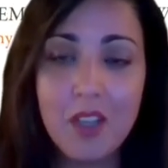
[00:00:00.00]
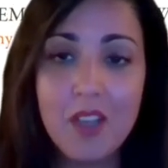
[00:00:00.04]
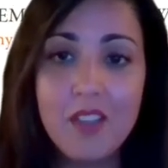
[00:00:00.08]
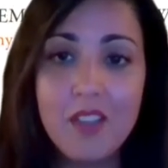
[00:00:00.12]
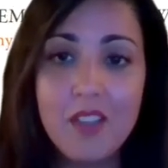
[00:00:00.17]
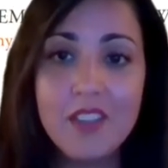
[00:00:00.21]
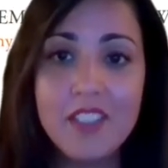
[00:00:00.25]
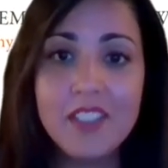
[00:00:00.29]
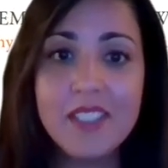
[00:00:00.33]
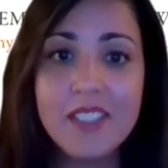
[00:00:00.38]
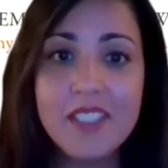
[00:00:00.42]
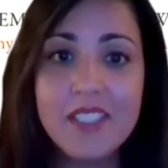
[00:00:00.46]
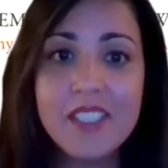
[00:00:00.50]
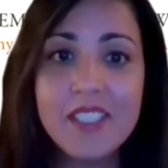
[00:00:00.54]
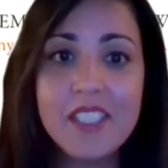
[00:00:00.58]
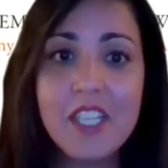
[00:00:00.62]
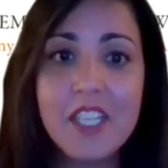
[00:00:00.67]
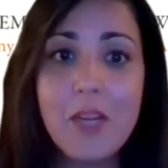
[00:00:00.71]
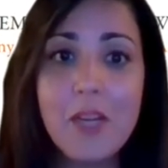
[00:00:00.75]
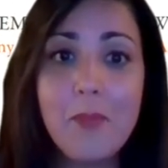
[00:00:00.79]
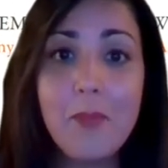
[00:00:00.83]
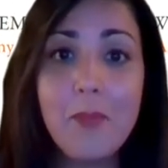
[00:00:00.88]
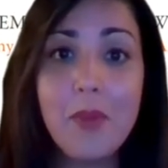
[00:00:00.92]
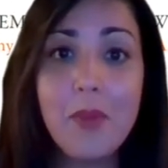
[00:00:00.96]
This is an
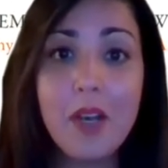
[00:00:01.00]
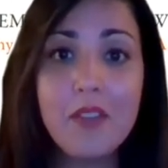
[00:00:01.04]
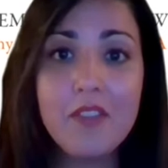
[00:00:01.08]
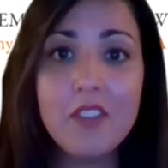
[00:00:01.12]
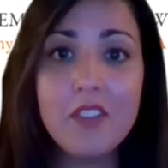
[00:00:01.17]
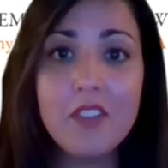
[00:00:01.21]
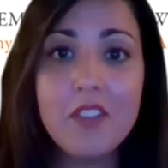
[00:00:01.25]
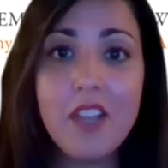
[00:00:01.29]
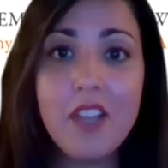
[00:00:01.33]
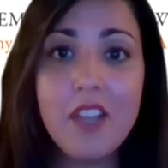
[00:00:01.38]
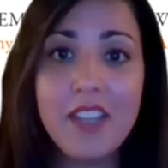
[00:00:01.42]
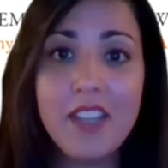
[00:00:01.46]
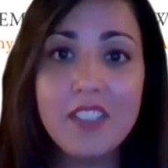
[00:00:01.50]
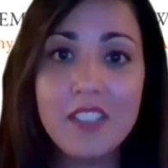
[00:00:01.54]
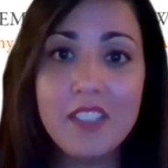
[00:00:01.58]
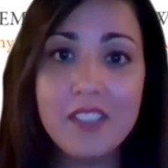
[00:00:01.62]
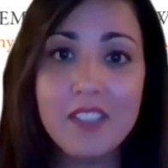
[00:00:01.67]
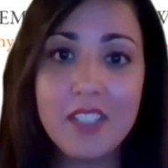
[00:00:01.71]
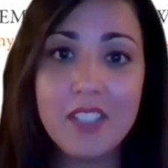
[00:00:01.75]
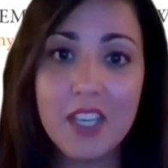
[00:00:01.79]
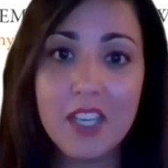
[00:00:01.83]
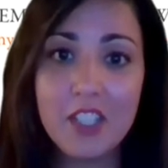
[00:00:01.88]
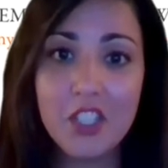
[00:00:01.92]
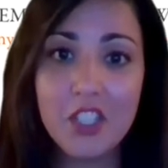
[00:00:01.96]
above-the-line
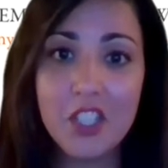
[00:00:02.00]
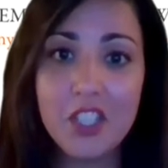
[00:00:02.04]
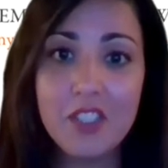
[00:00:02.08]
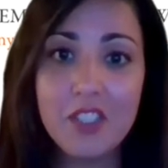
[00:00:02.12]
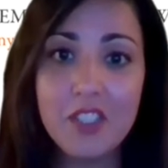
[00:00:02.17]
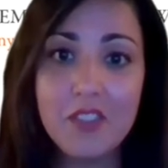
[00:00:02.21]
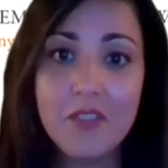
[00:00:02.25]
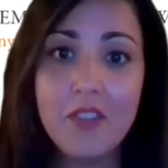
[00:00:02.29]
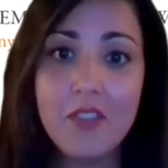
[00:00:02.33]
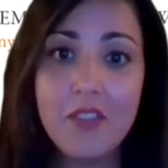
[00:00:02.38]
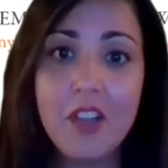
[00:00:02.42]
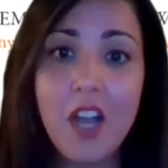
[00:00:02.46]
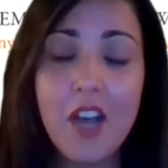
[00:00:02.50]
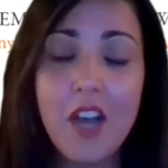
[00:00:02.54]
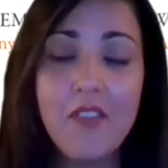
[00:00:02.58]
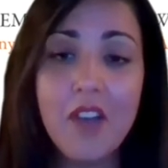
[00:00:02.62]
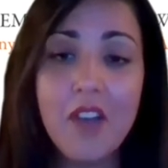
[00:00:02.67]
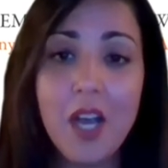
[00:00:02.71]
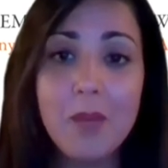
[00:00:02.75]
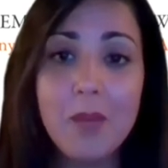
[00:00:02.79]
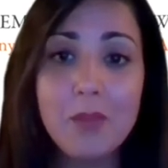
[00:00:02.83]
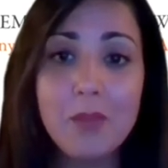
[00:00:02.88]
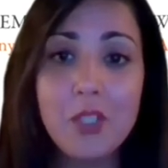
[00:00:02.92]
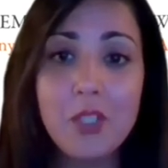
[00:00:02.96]
deduction of
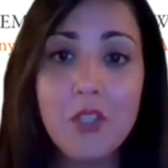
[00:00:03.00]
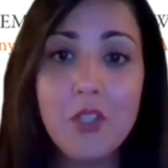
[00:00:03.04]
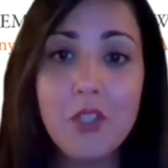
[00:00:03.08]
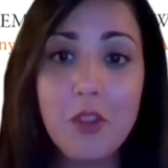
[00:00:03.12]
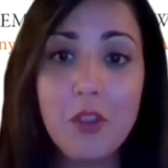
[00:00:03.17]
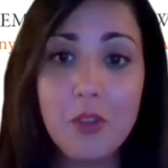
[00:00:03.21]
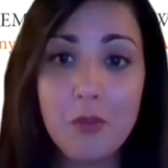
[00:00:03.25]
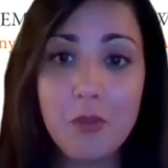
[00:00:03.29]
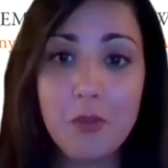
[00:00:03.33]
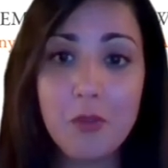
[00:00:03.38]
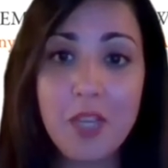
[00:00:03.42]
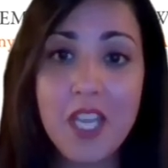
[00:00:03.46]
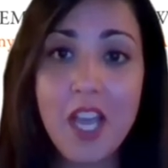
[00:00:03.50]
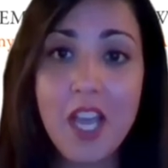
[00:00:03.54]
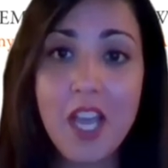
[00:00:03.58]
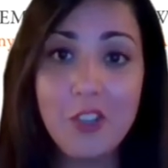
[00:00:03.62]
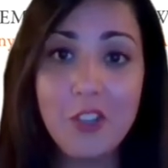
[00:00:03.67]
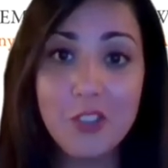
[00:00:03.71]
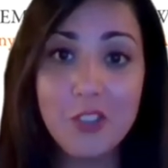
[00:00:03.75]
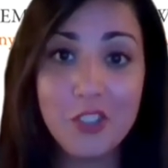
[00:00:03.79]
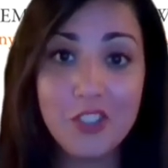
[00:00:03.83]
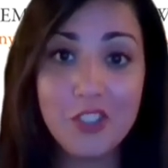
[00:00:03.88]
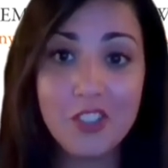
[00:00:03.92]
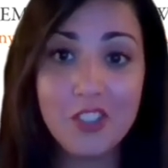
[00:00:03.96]
up to
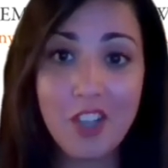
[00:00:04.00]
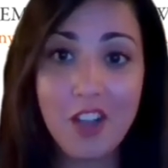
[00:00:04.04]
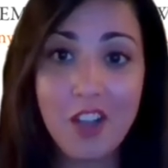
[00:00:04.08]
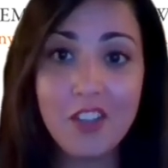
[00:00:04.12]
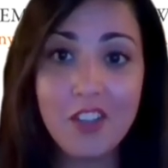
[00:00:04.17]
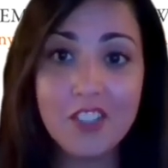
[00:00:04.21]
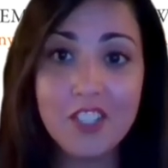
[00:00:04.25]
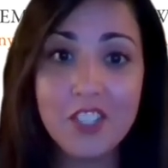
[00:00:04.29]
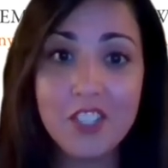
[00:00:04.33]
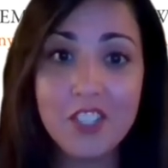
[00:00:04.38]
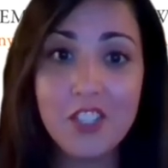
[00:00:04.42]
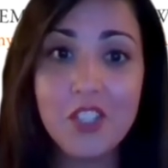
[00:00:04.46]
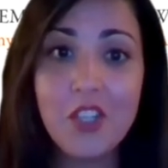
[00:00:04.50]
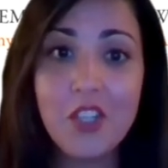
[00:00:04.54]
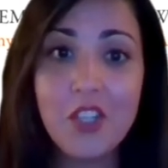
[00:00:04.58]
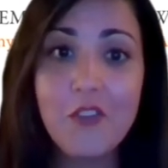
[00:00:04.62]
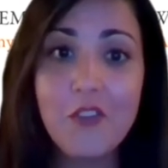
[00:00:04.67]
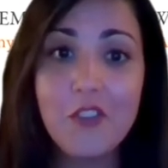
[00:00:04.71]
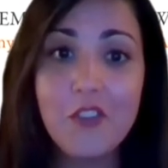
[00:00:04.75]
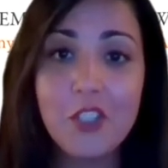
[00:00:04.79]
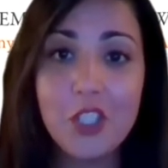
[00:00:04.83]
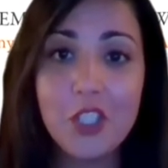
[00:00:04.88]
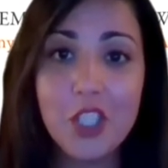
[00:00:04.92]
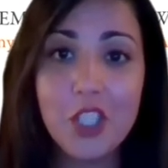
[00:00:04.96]
$300
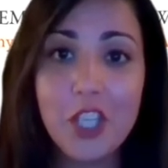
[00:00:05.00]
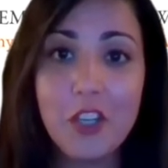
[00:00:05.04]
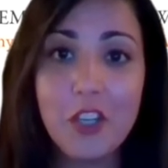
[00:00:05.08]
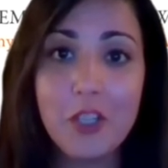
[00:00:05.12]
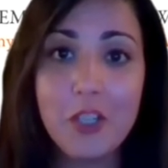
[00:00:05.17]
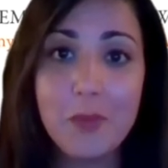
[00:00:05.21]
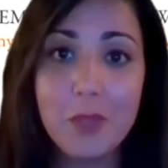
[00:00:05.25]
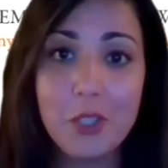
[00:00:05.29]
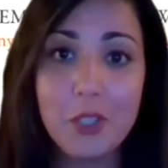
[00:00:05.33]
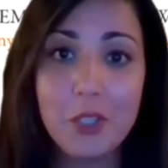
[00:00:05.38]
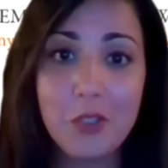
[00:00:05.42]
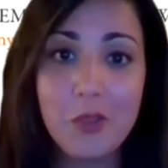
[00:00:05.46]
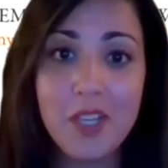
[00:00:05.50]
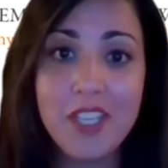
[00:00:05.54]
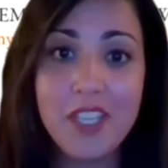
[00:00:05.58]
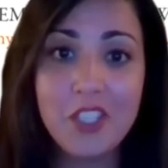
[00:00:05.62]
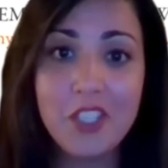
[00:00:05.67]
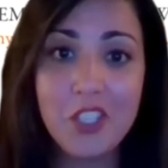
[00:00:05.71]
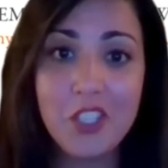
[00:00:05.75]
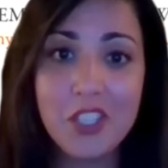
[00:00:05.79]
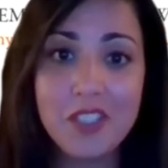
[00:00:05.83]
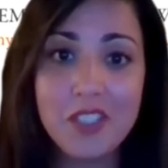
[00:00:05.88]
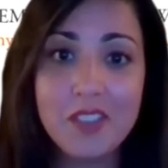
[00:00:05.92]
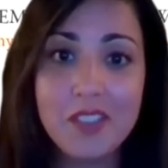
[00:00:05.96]
for charitable
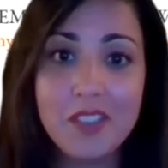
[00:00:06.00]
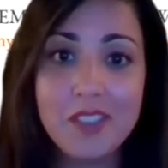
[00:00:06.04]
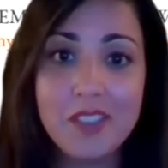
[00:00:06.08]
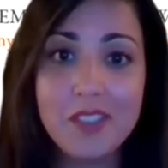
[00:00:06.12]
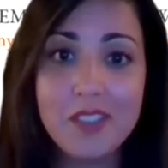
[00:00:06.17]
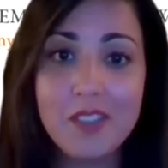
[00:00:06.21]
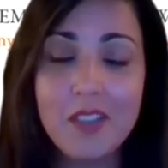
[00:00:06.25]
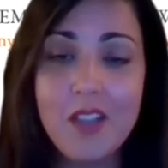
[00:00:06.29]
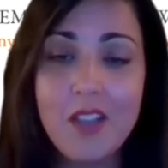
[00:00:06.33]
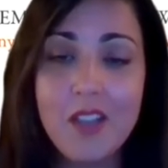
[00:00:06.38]
donations.